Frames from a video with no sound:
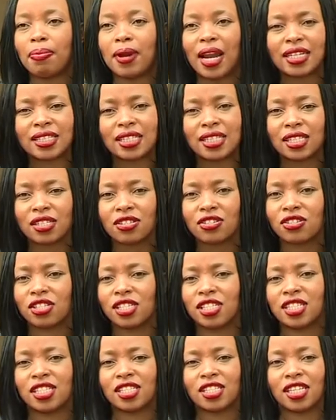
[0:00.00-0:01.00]
planting
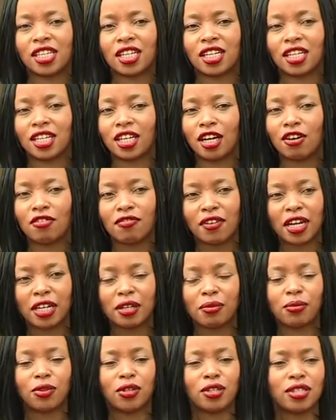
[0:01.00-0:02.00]
trees, taking care of
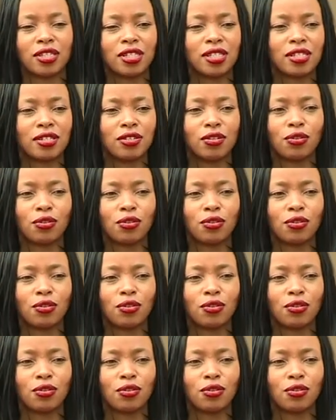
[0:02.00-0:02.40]
animals,